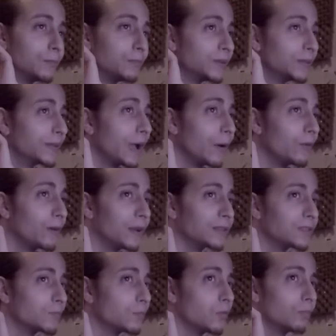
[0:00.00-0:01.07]
to put that one
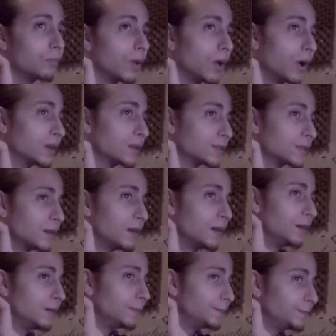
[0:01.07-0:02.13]
on some more blogs.
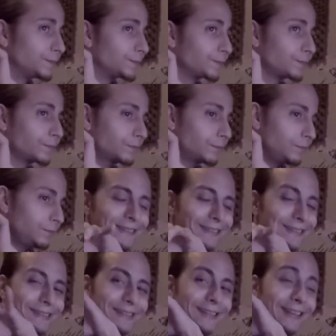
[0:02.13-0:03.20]

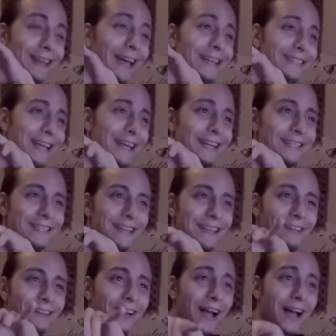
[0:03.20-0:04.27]
The Last
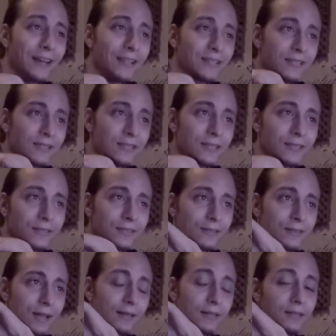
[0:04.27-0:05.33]
Alexander, honestly.
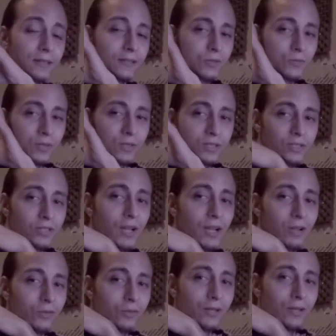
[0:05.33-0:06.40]
I did this one in
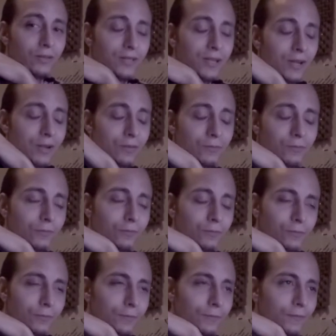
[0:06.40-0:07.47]
Chicago, downtown.
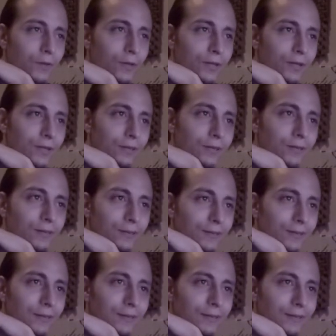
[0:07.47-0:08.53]
Fucking
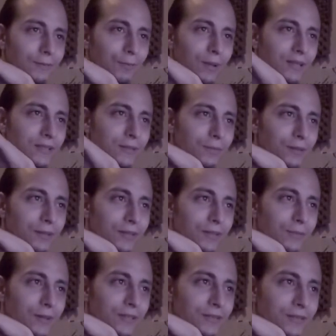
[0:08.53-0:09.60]
amazing
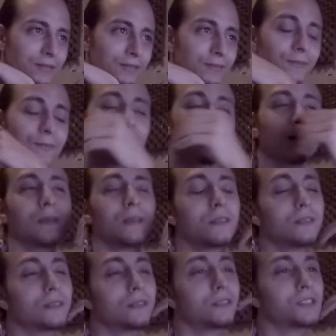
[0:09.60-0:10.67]
place, amazing
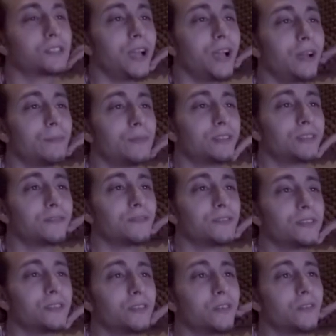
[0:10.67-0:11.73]
shot, amazing
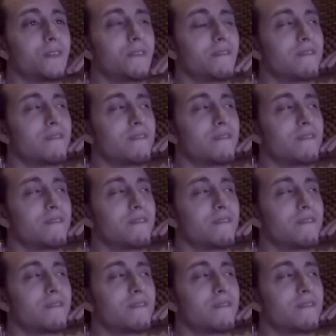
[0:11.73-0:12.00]
video.